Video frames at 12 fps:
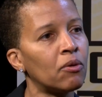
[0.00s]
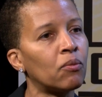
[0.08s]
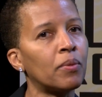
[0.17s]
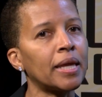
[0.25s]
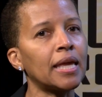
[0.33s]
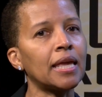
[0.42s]

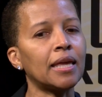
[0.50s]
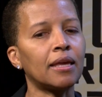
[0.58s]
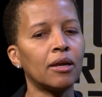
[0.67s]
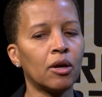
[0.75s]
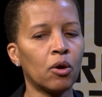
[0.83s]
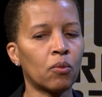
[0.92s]

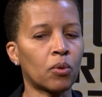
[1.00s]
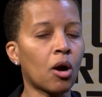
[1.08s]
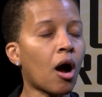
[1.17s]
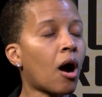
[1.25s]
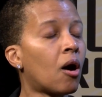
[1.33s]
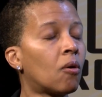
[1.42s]
we
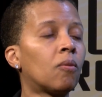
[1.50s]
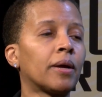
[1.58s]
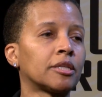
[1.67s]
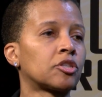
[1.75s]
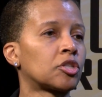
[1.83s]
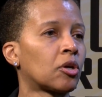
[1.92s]
were
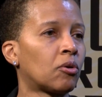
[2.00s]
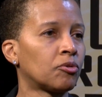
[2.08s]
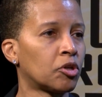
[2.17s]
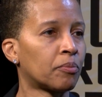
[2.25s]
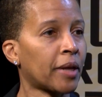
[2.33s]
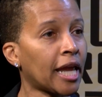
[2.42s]
always
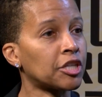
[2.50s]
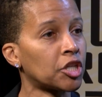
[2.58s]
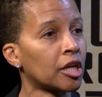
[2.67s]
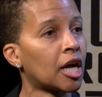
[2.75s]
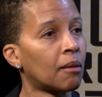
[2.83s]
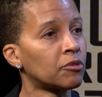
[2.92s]
told your
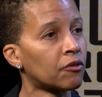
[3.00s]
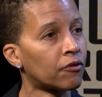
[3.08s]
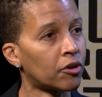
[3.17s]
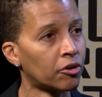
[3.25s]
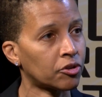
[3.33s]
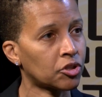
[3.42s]
patient comes
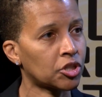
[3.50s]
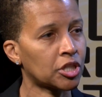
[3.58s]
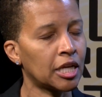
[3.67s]
first.